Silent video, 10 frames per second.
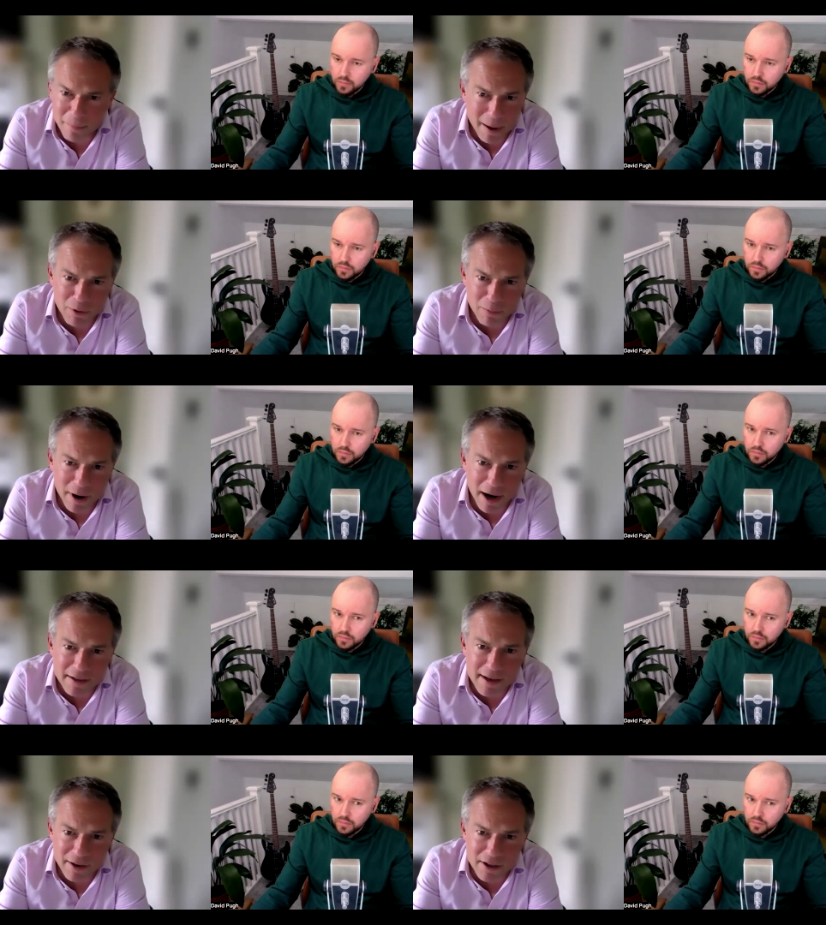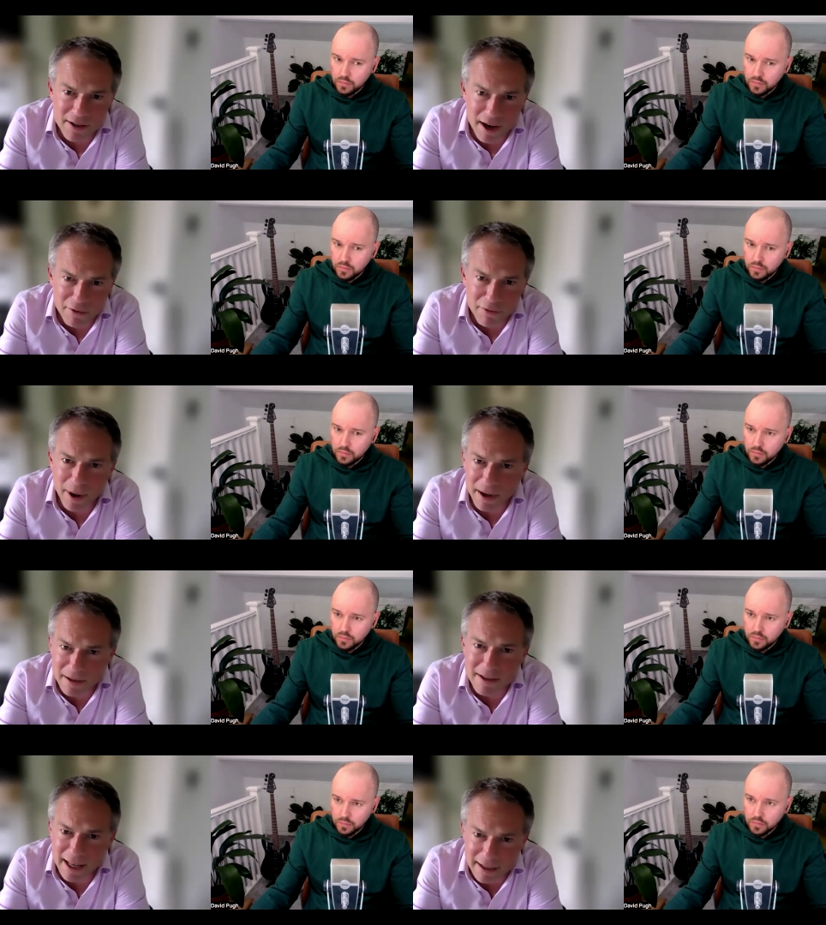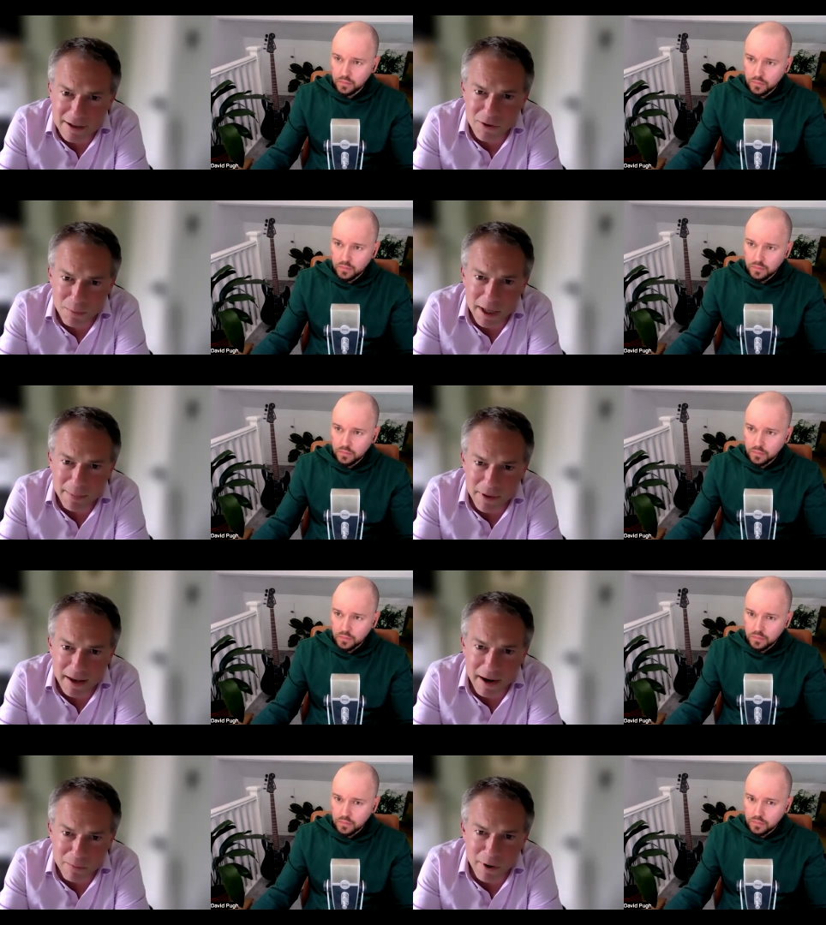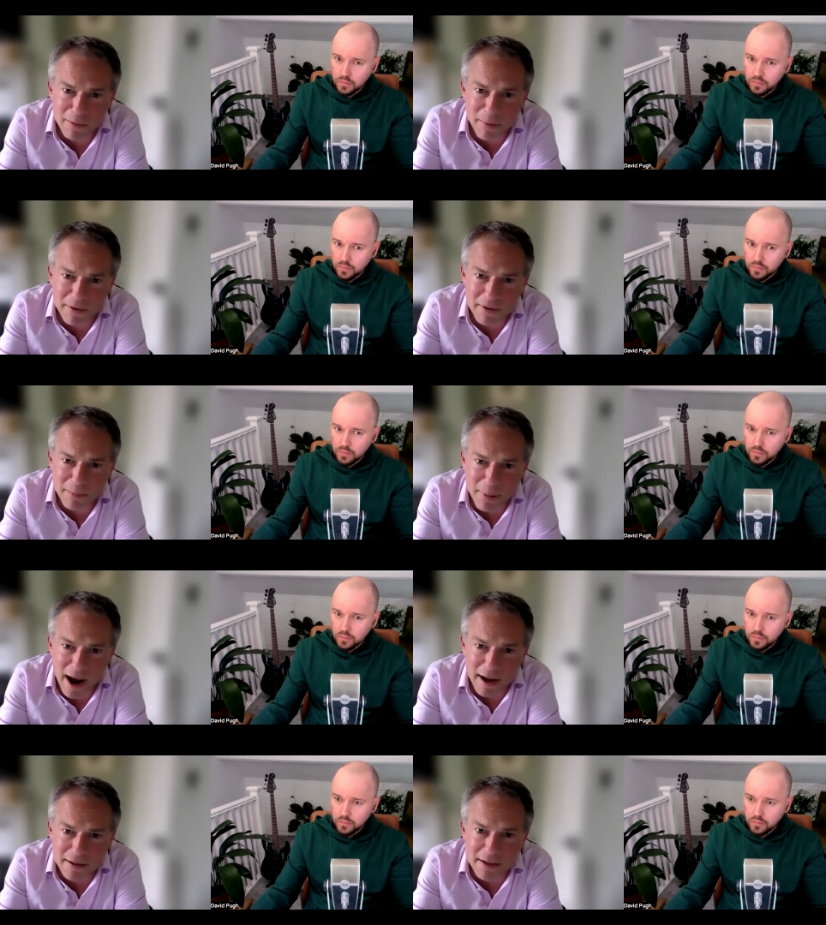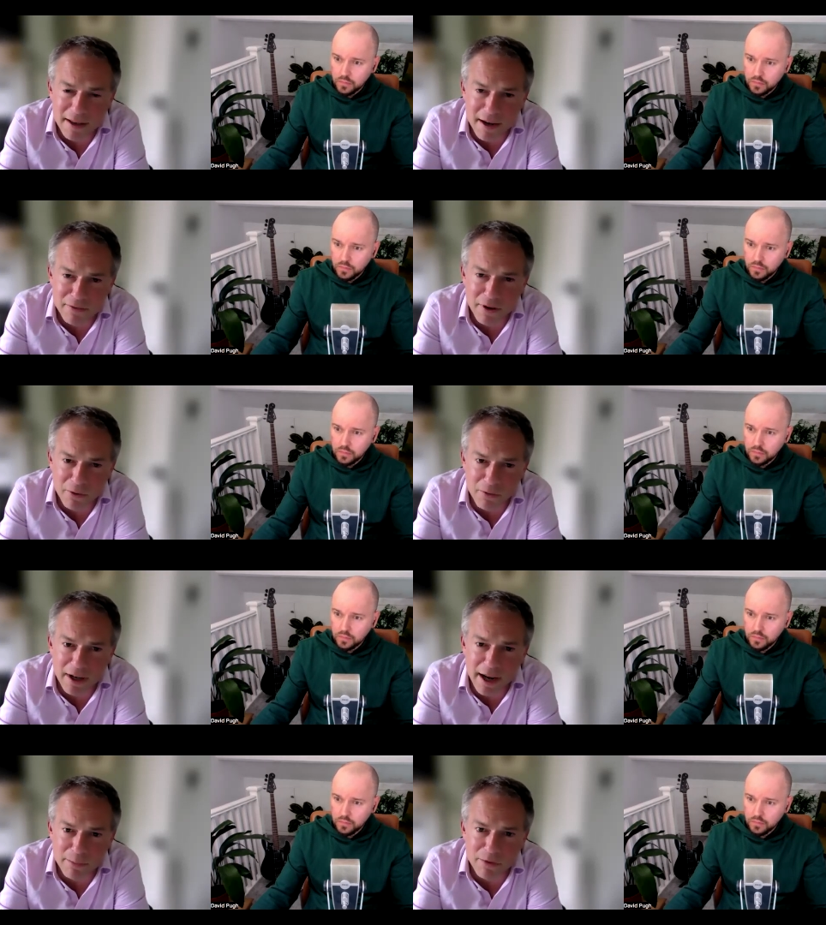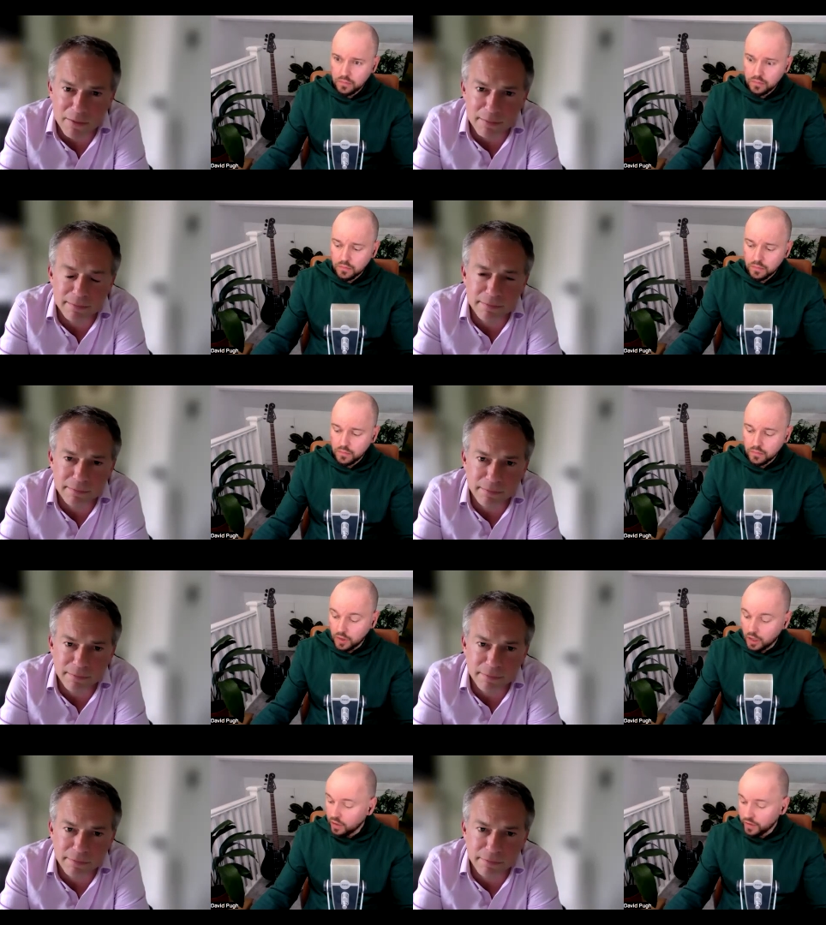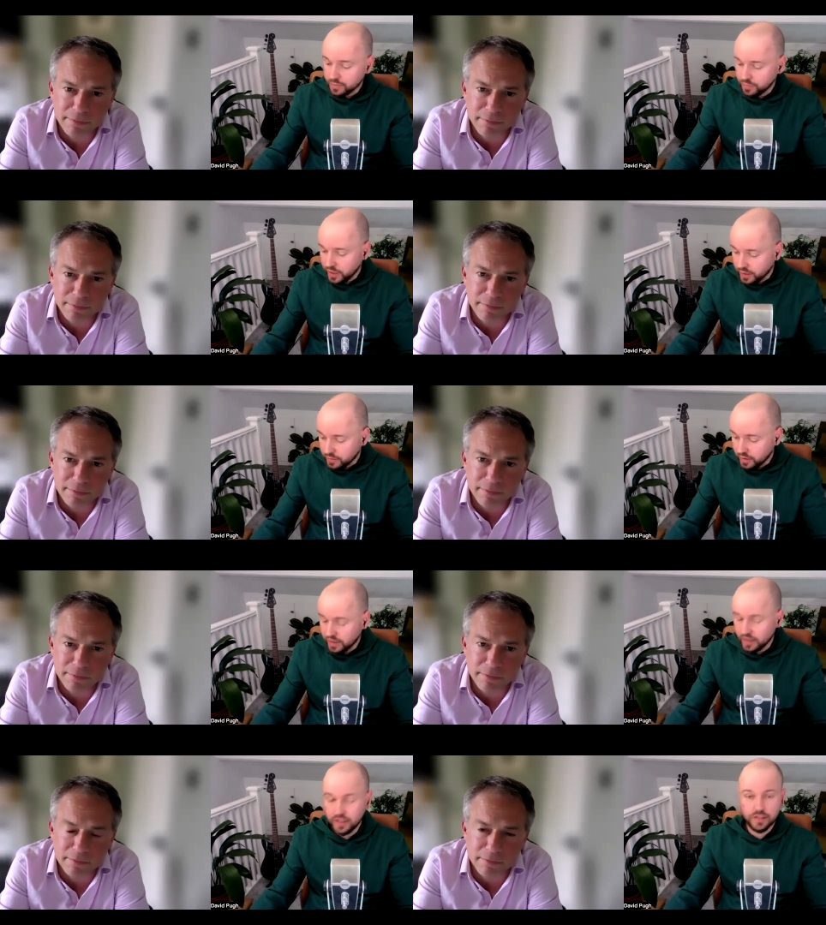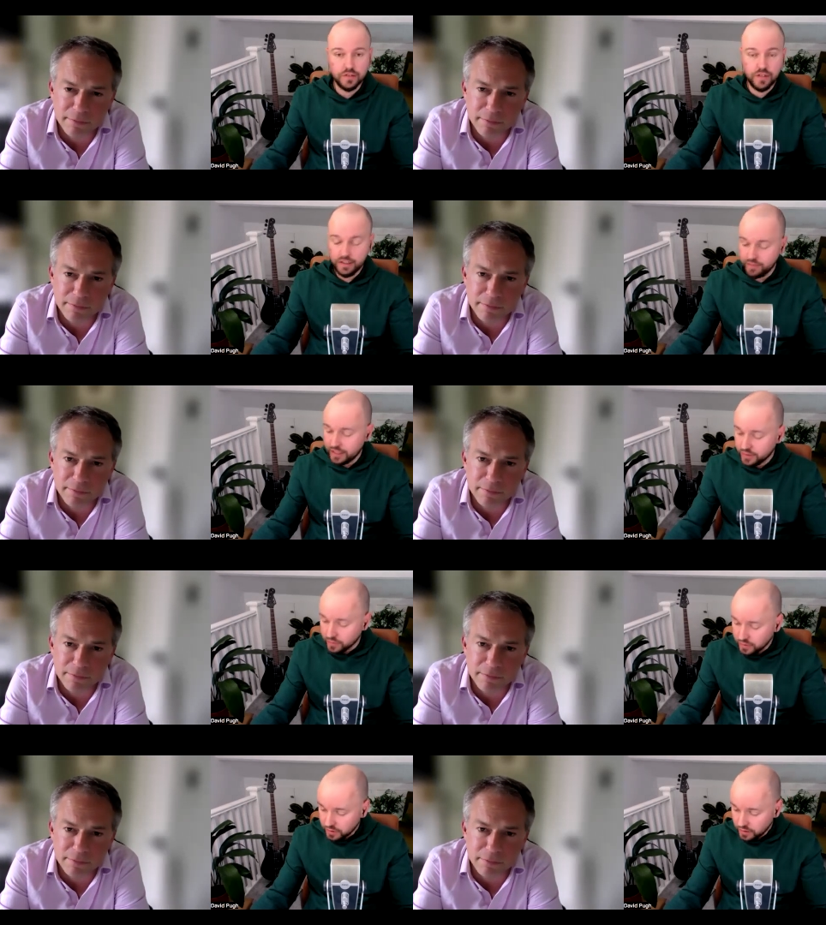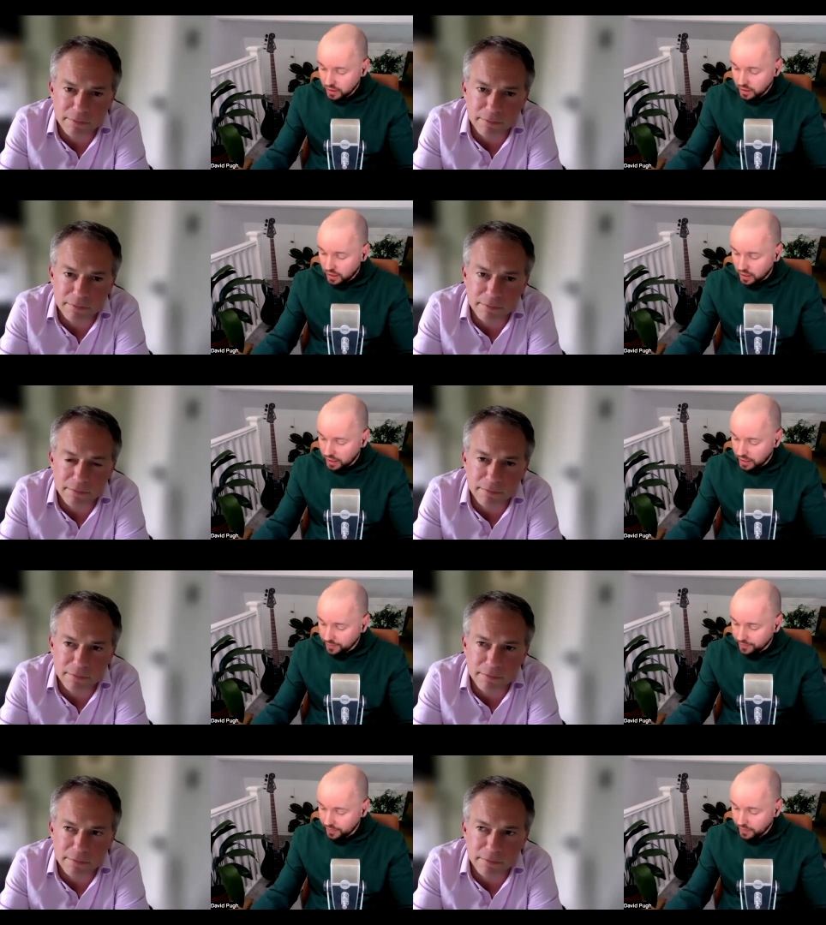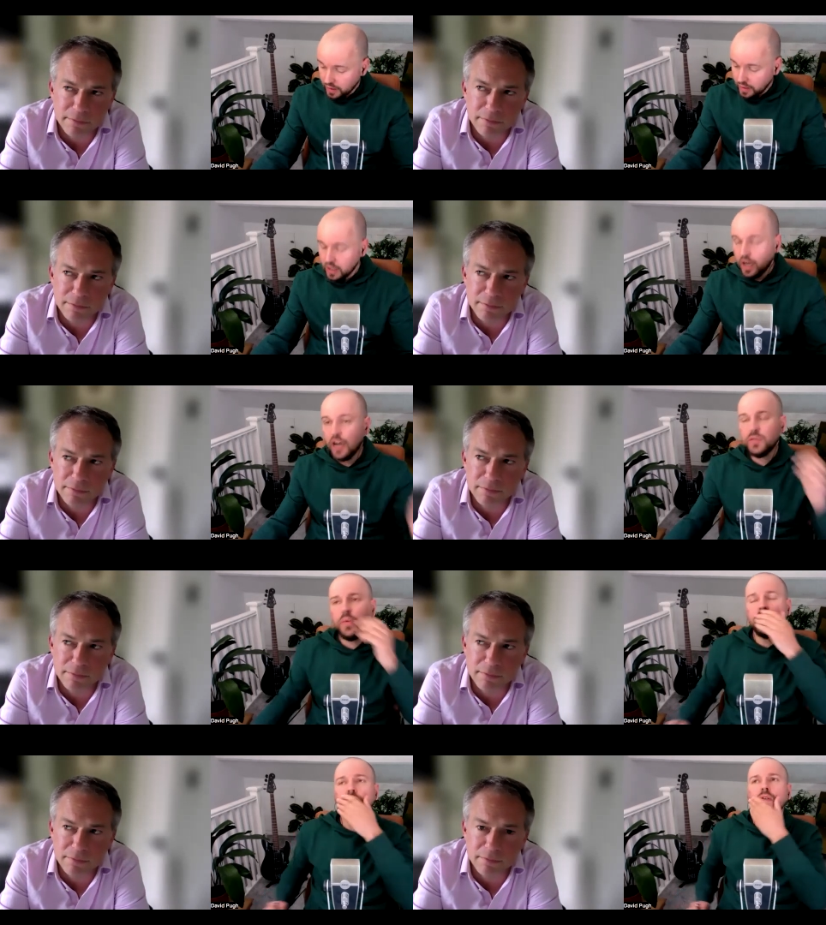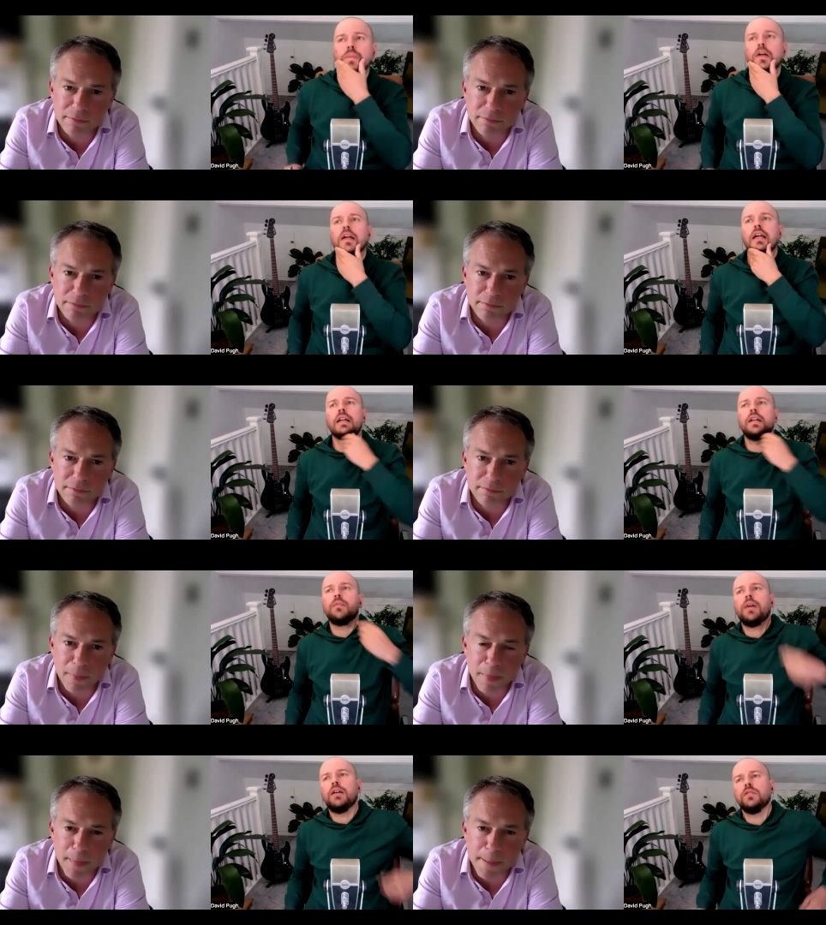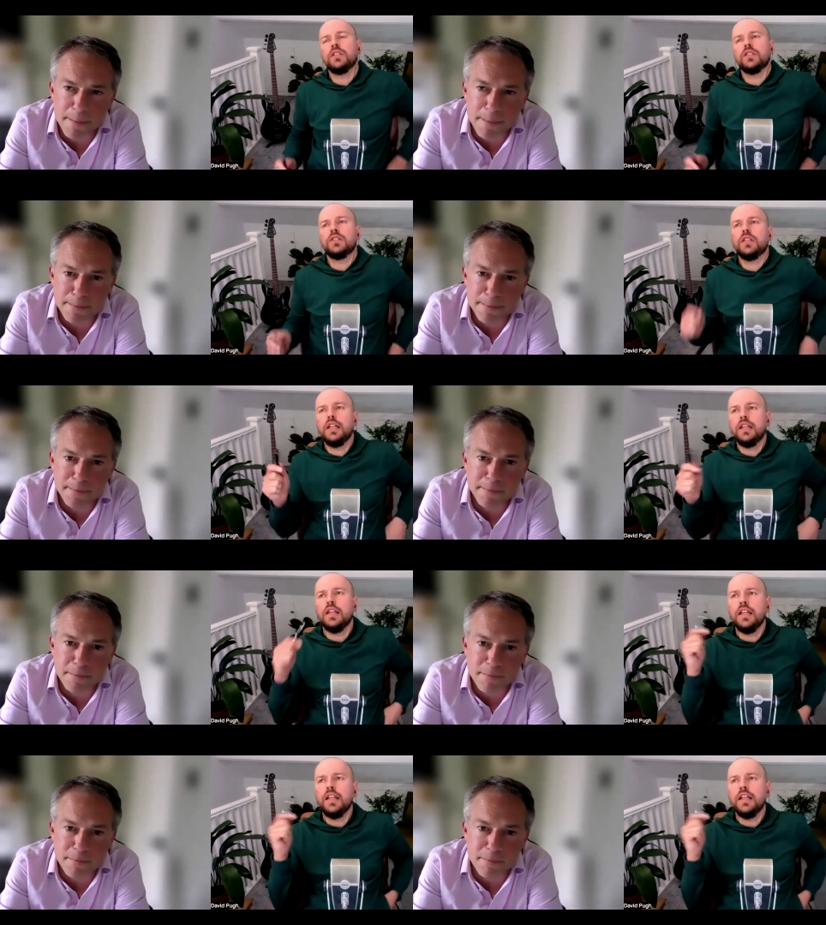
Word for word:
Speaker 1: my proprietary stuff, but it's links to people that I've worked with in the past and that I found really helpful.
Speaker 2: Oh, that's brilliant. Well, that, that's a great resource. Um, I want to talk about, again about just in,